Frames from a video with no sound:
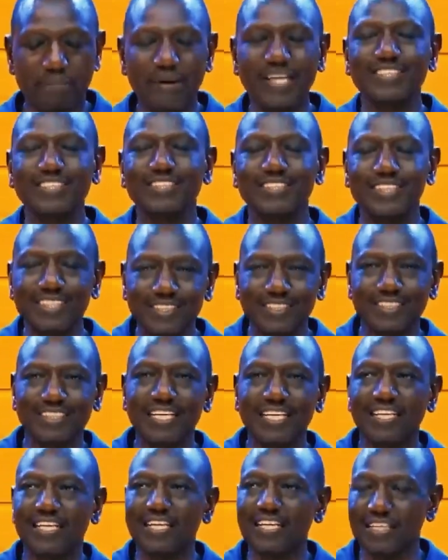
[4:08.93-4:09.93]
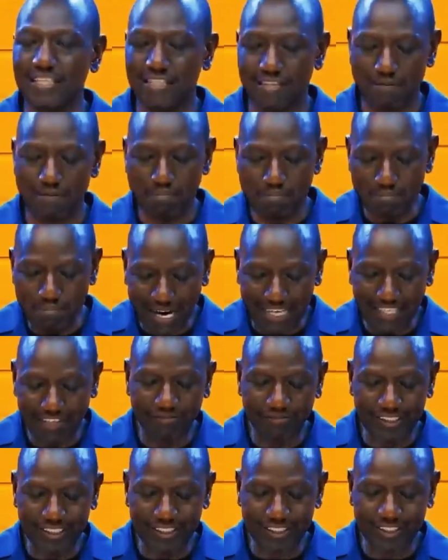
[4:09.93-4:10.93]
persistently
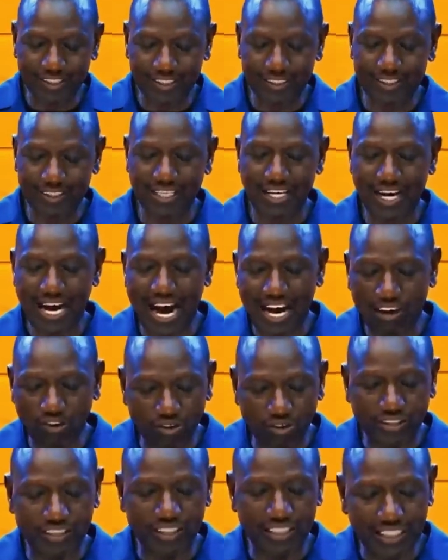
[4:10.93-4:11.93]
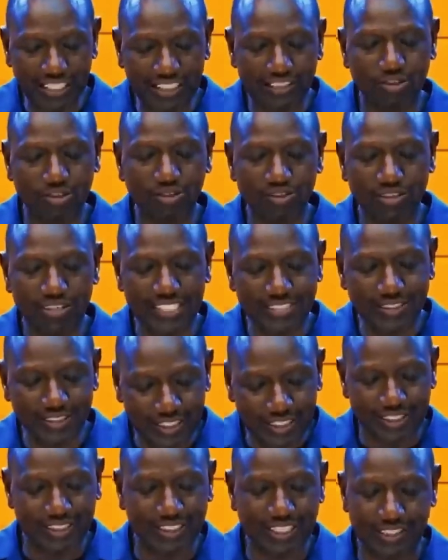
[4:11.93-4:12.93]
manifests a continental
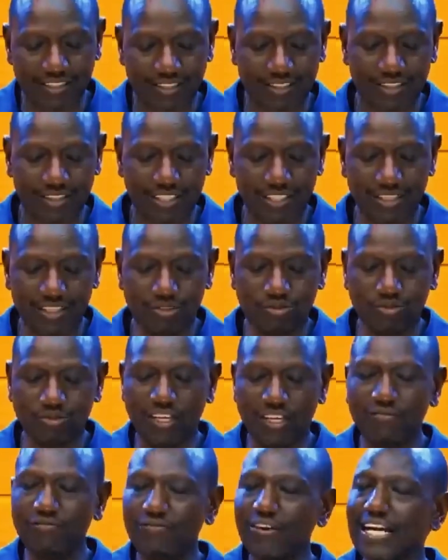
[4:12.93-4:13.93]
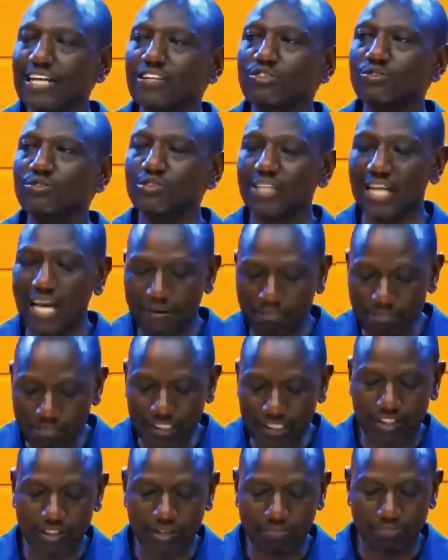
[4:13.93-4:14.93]
resistance to the values and
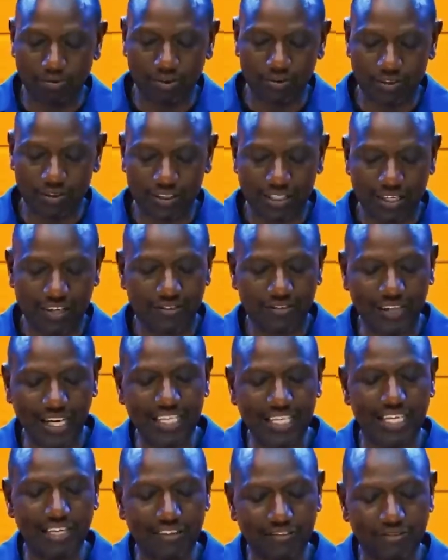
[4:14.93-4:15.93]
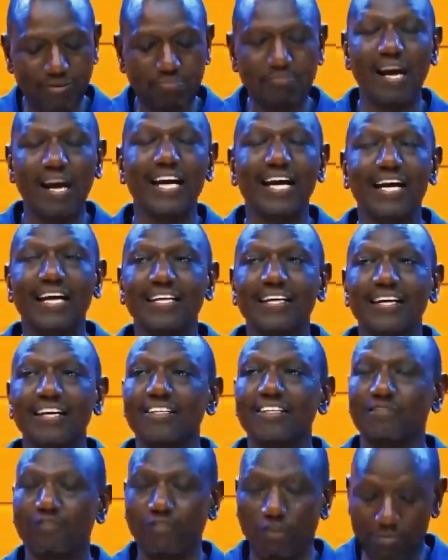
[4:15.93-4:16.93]
principles that inspired
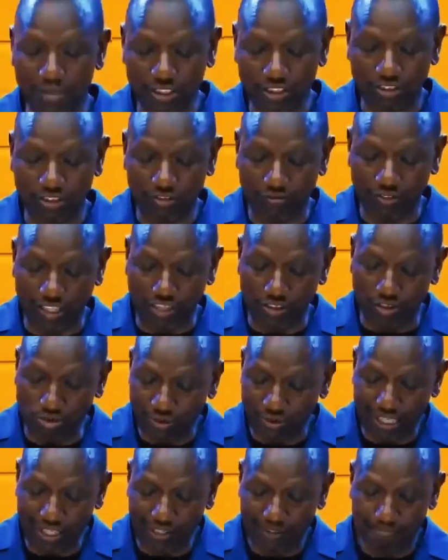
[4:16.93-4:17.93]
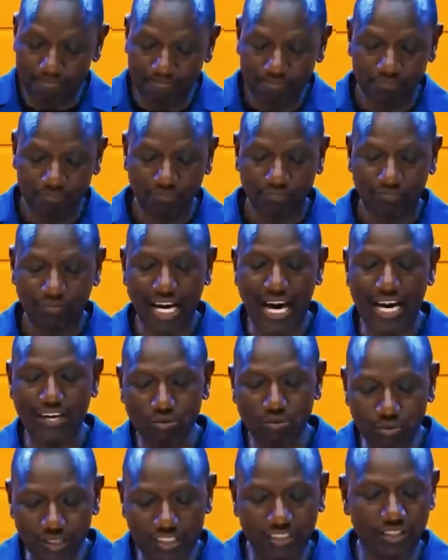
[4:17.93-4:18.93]
the formation of the U N
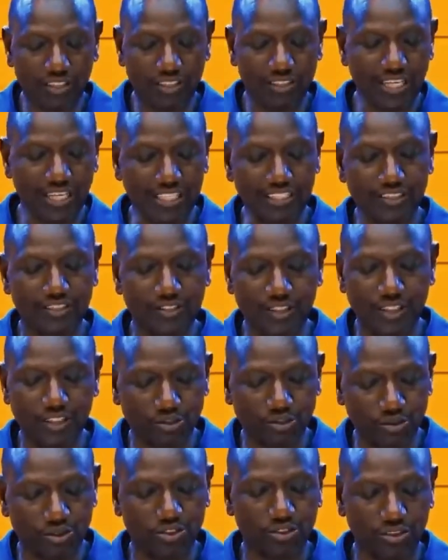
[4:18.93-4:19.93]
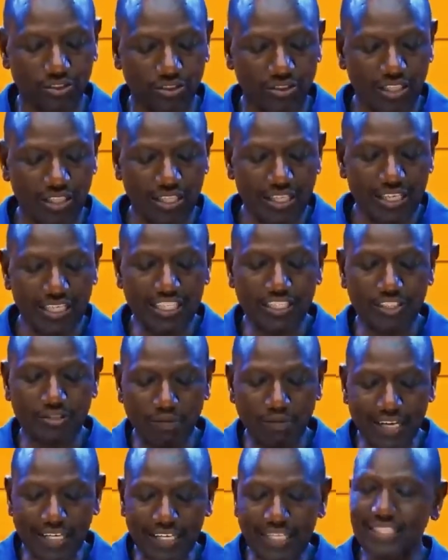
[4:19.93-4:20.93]
and which the institution is
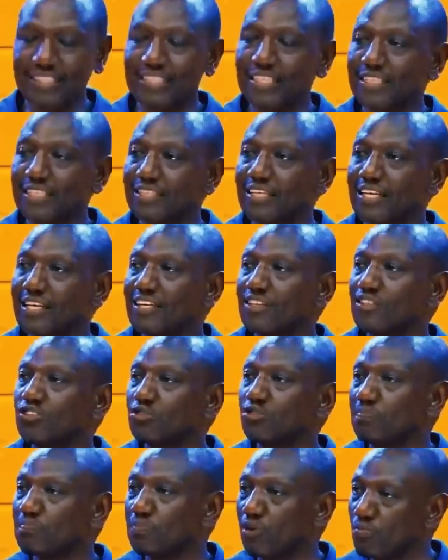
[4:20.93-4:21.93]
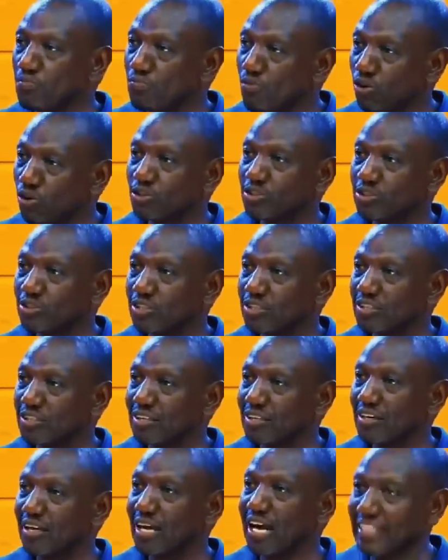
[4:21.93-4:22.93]
mandated to promote
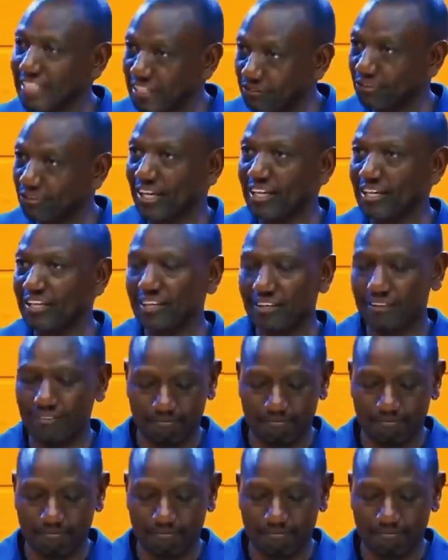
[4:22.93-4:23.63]
and defend.